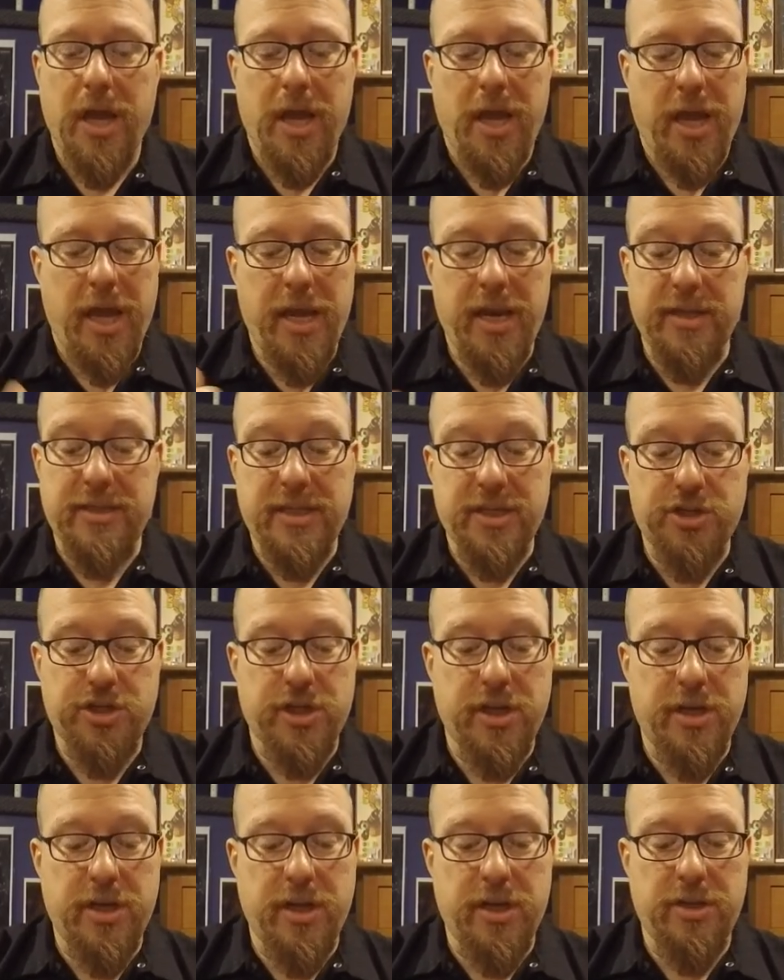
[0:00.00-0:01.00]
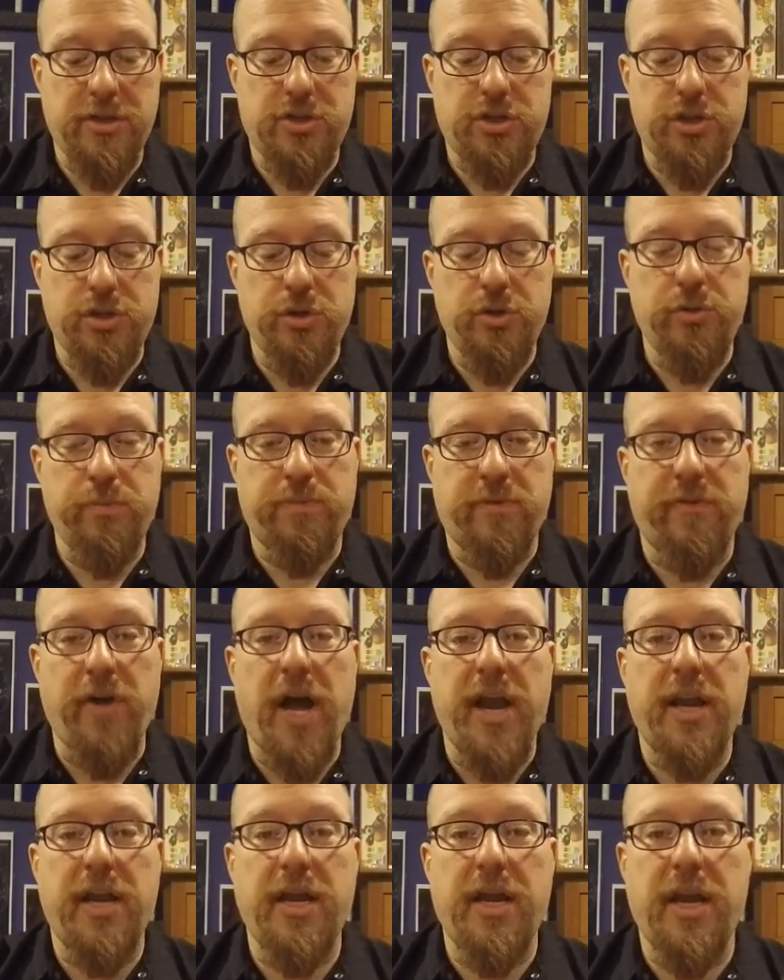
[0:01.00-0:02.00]
In addition to
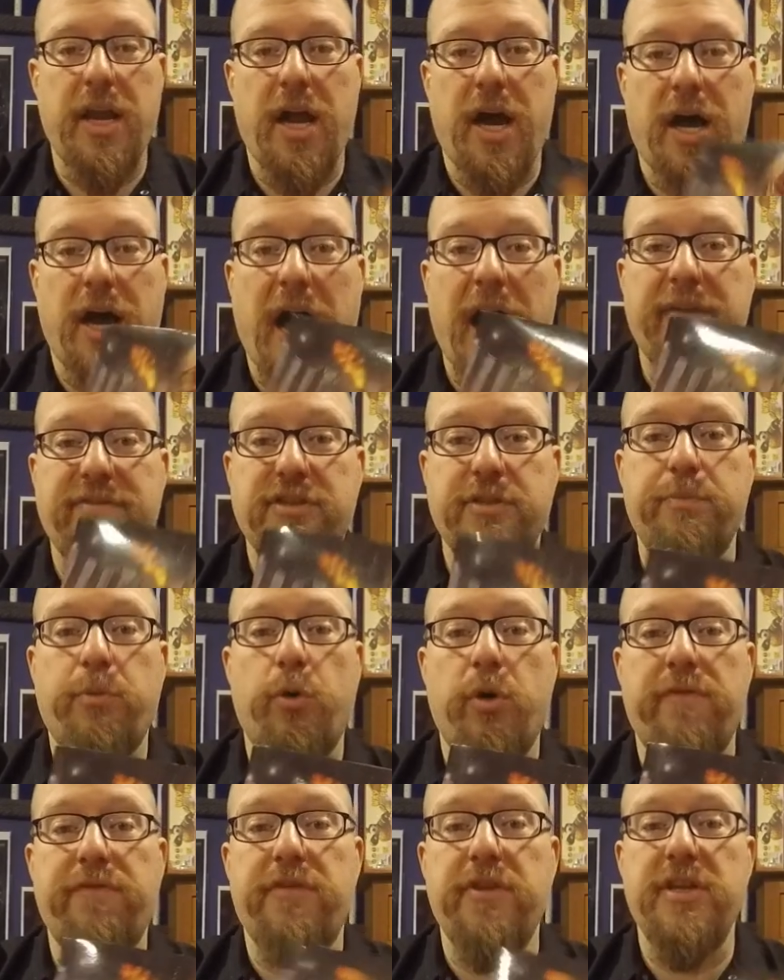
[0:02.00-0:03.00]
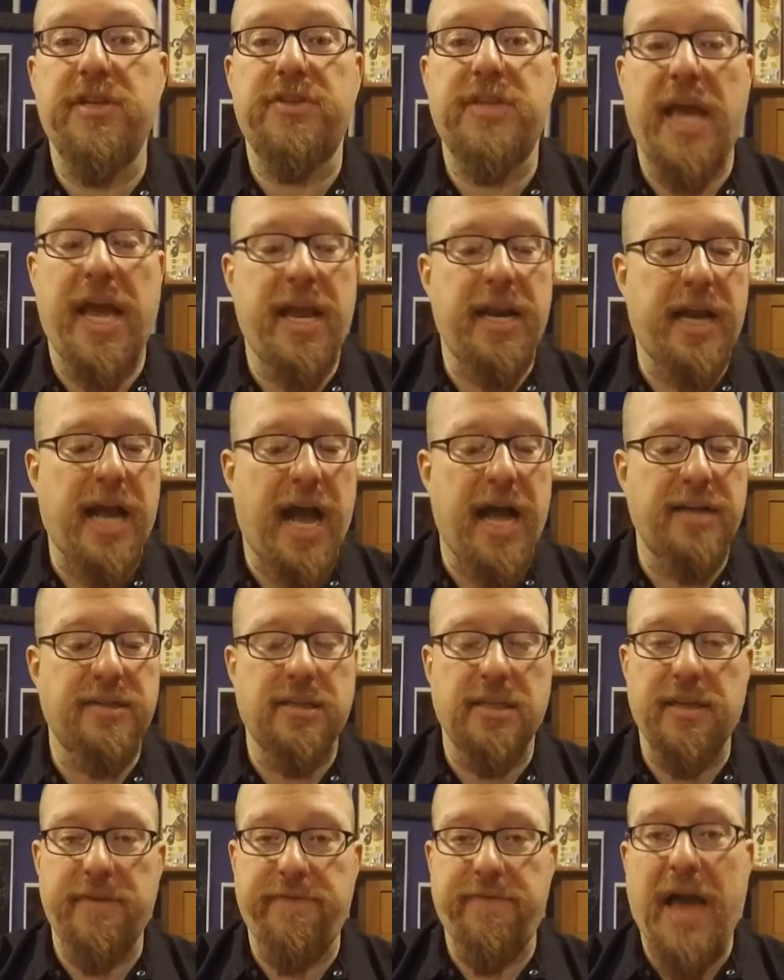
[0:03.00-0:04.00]
providing a lot of support for this and
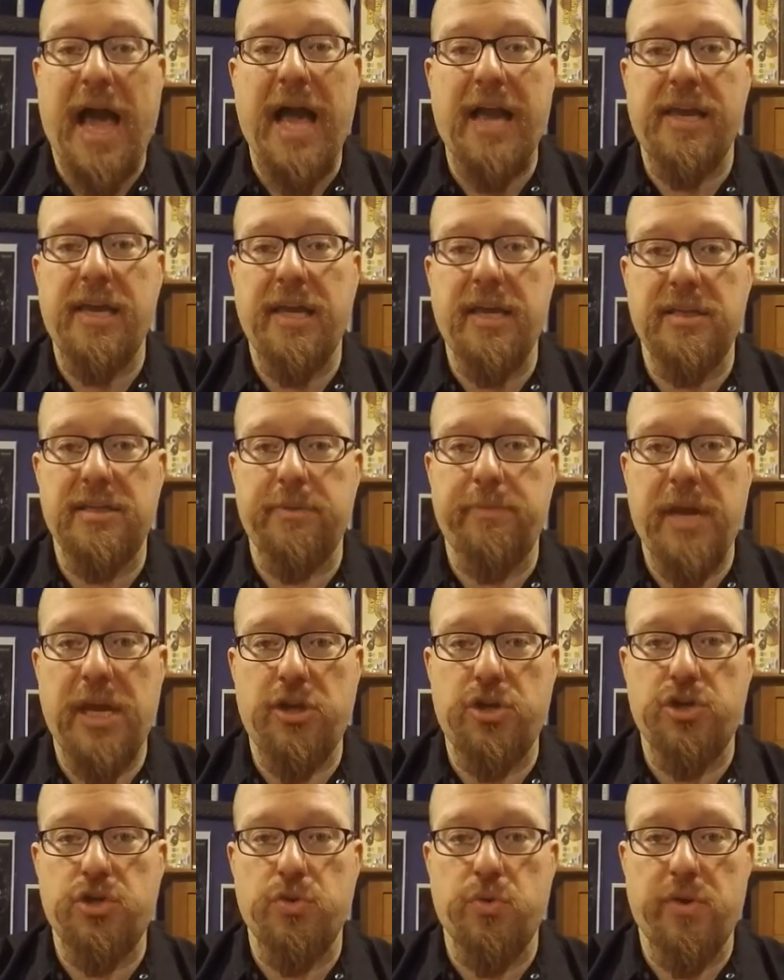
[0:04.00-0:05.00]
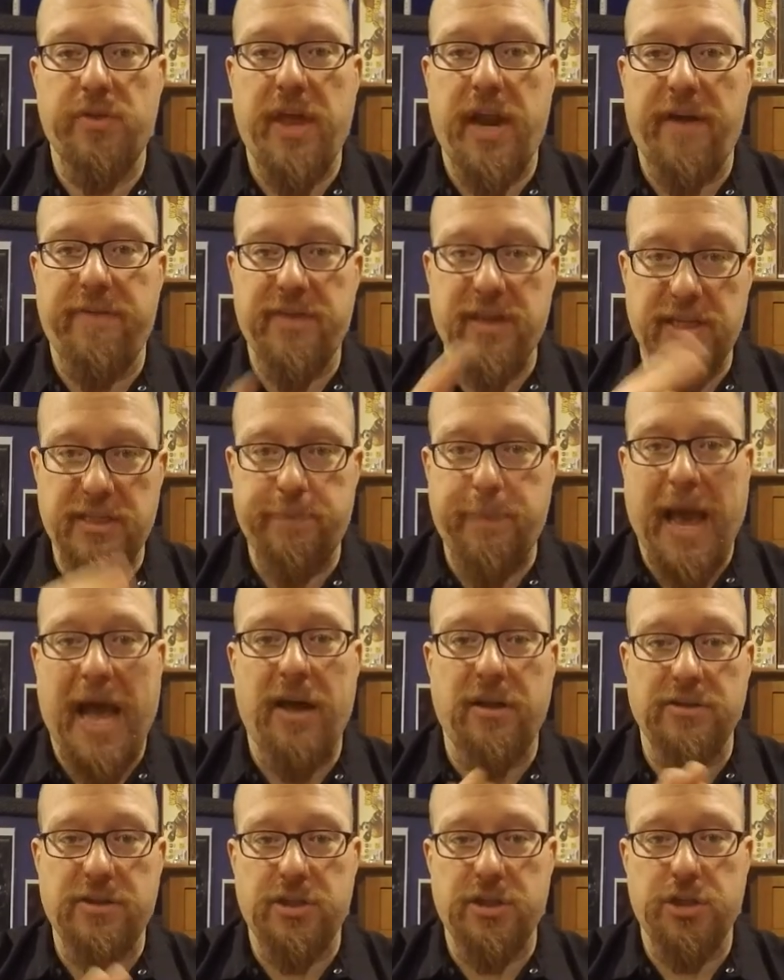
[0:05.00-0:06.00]
constantly facking it to make sure that everything's
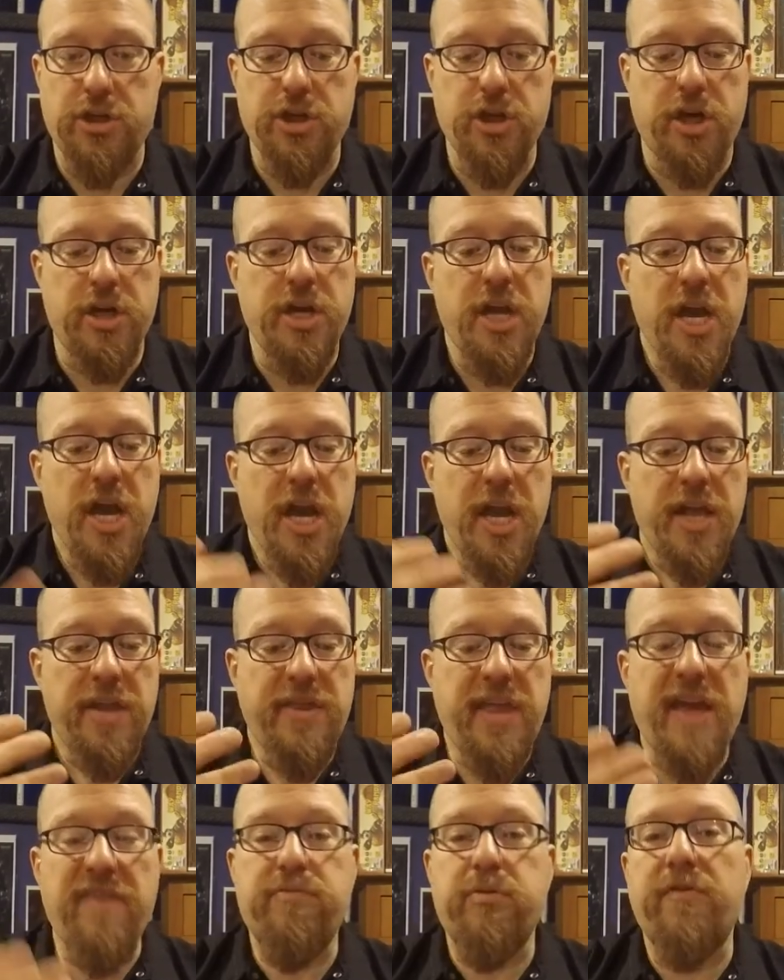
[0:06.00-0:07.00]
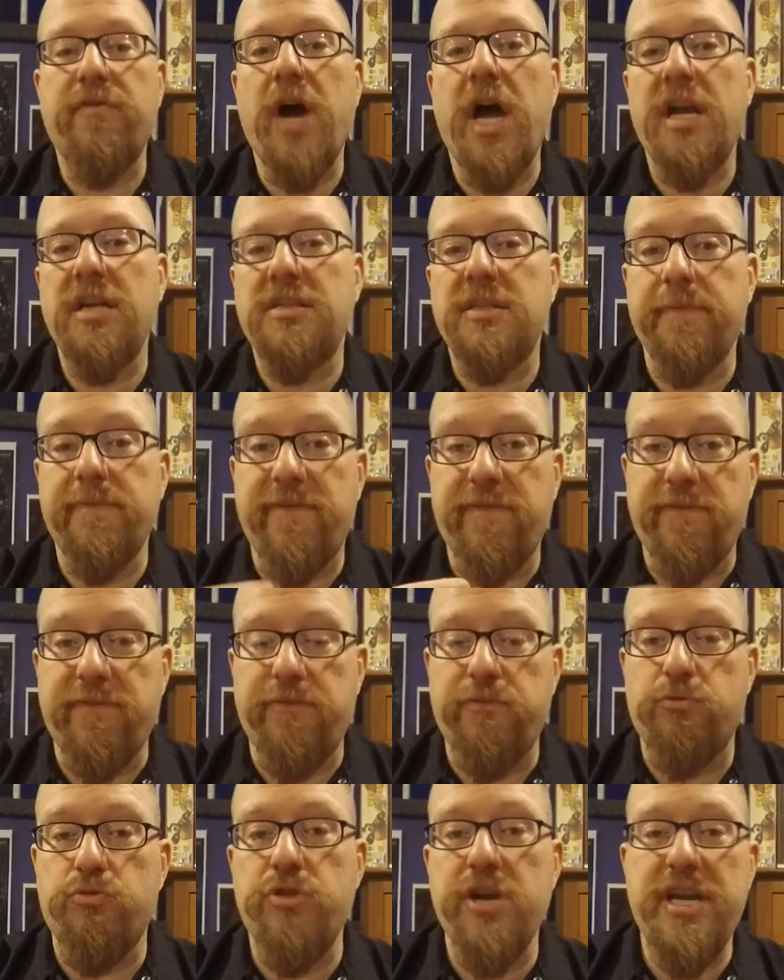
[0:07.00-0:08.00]
balanced and good, they've provided some
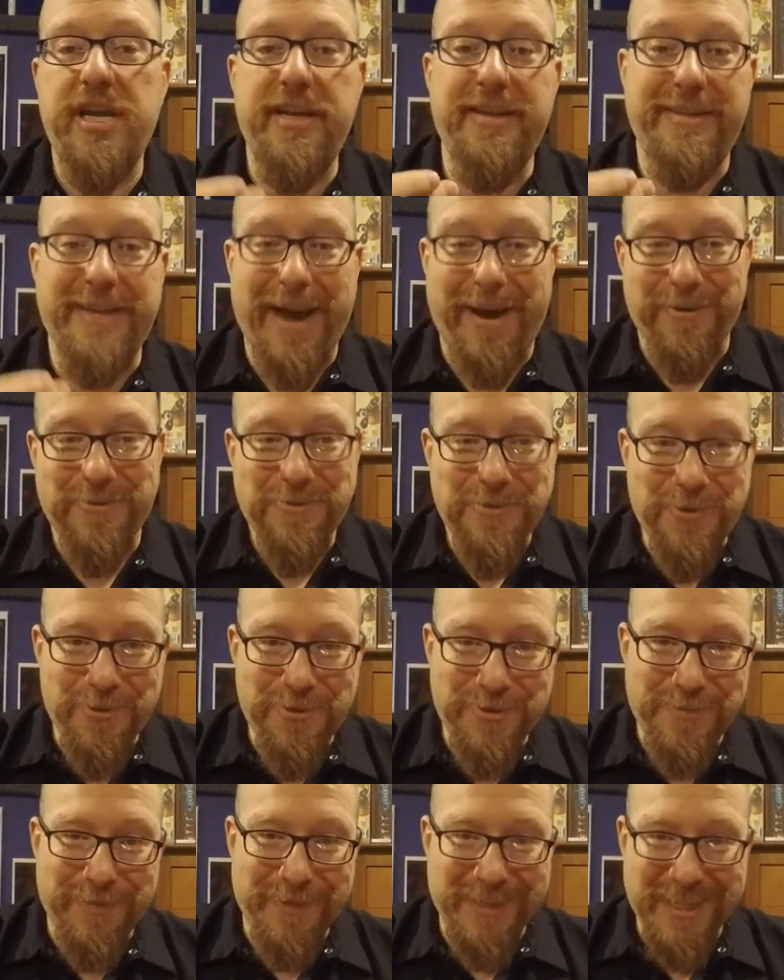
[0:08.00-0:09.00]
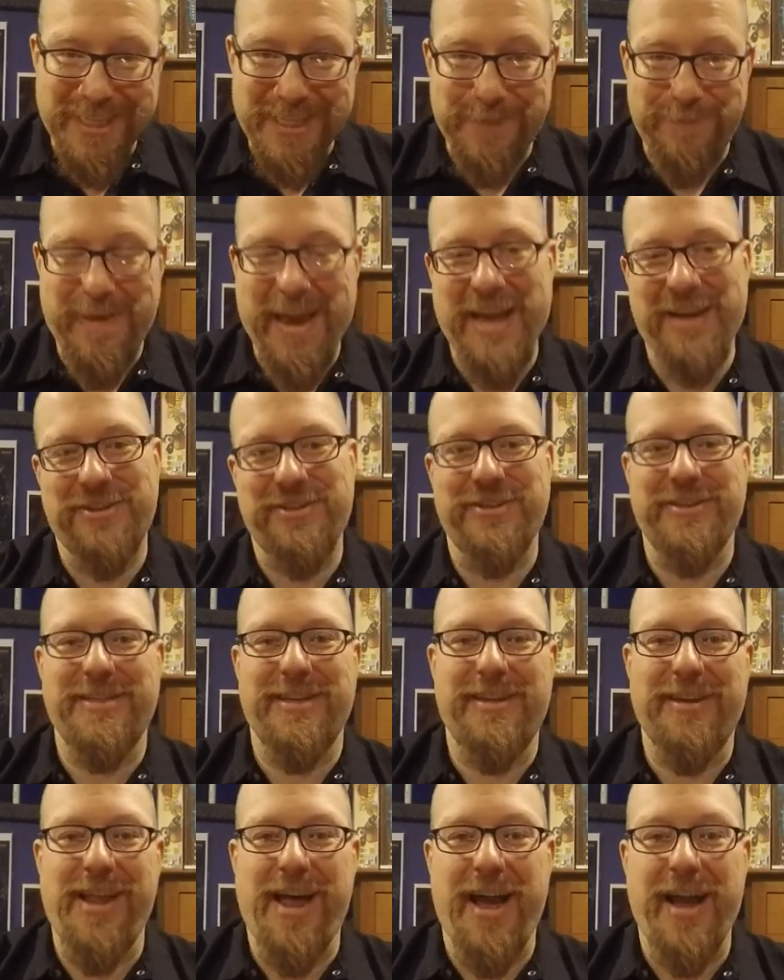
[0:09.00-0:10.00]
free downloadable expansions
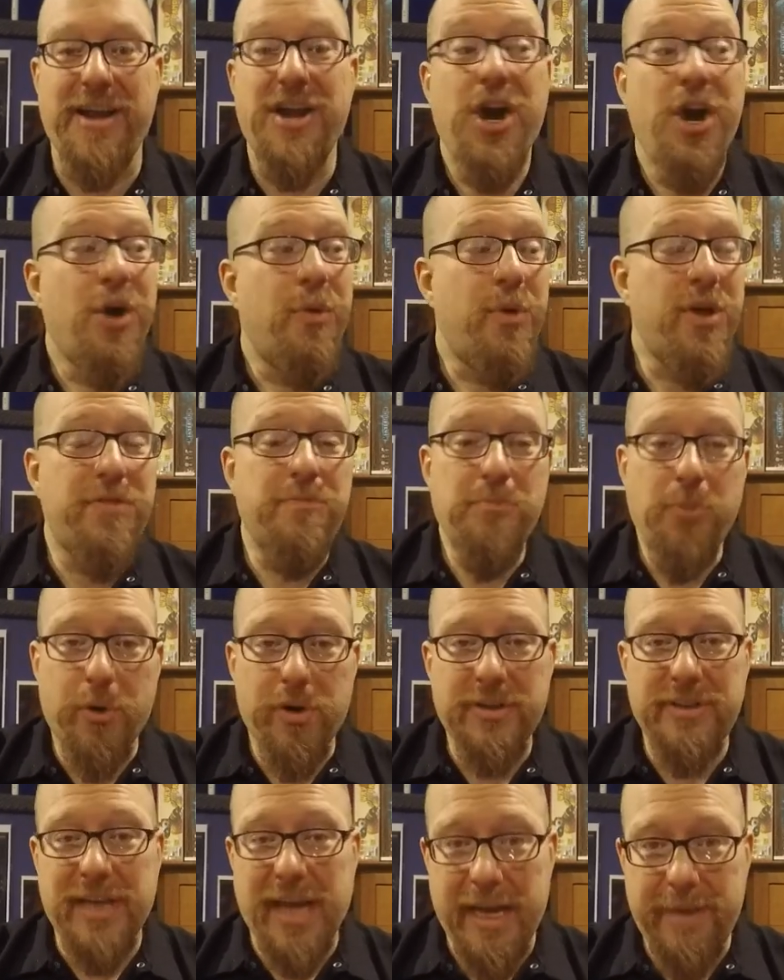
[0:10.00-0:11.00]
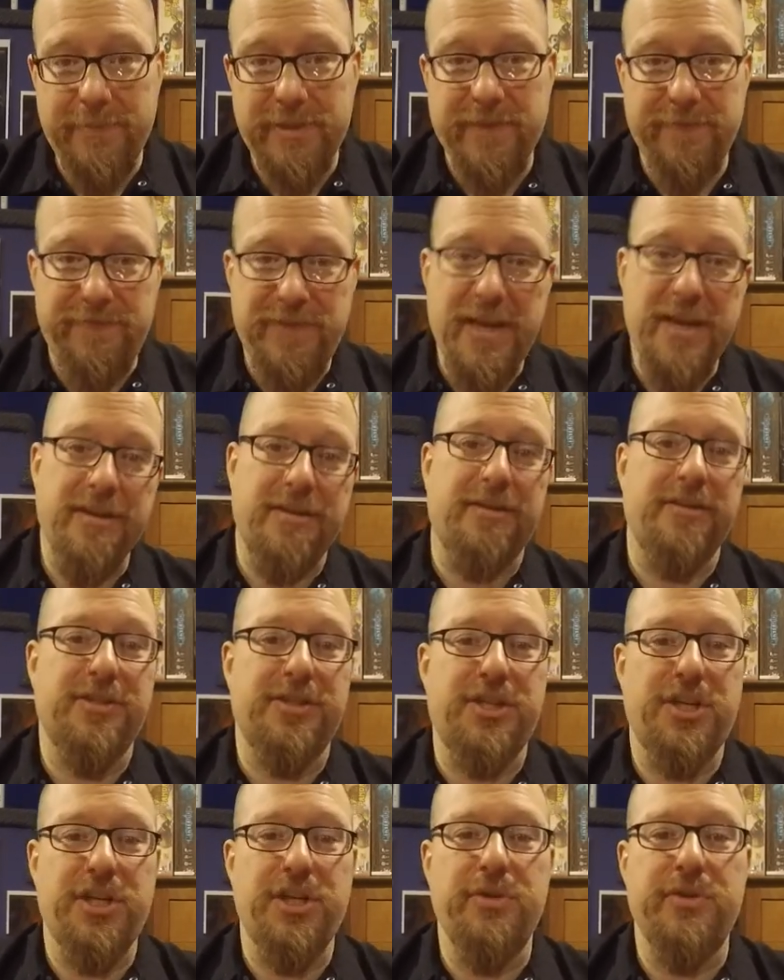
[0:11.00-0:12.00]
online with more types of vehicles
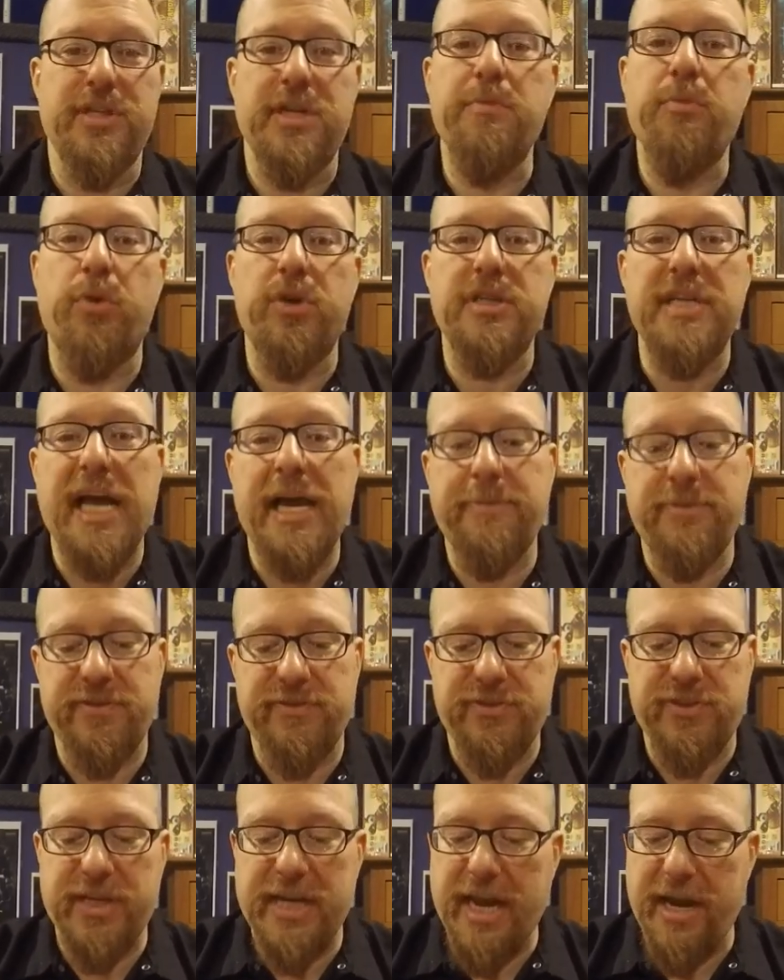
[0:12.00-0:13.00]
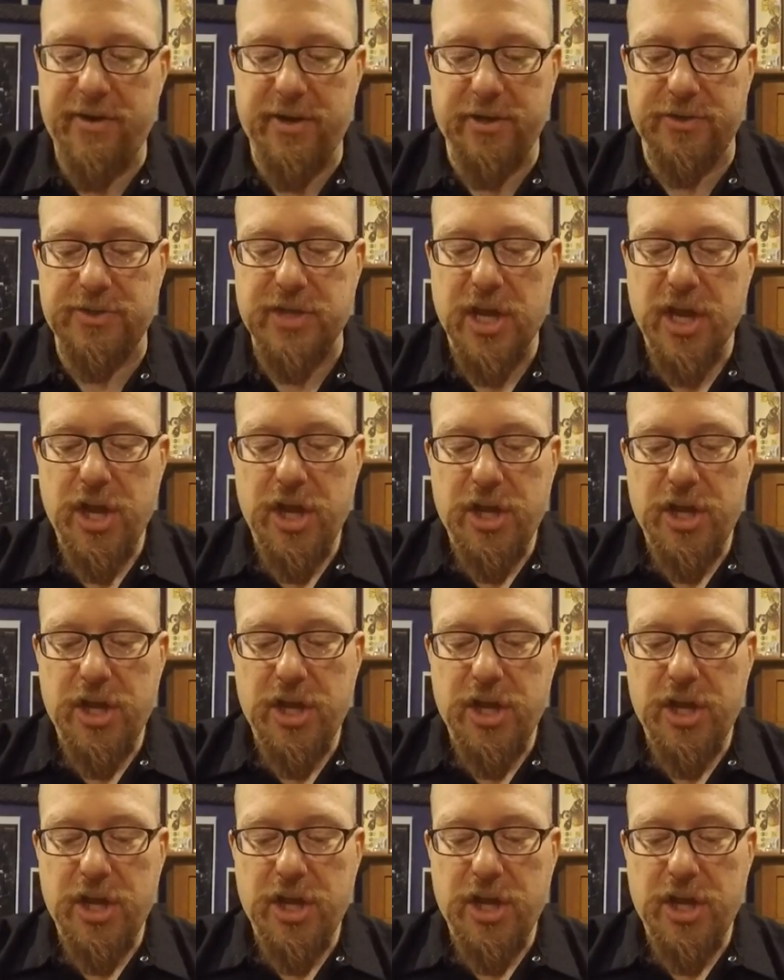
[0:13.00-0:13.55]
to use and more types of scenarios.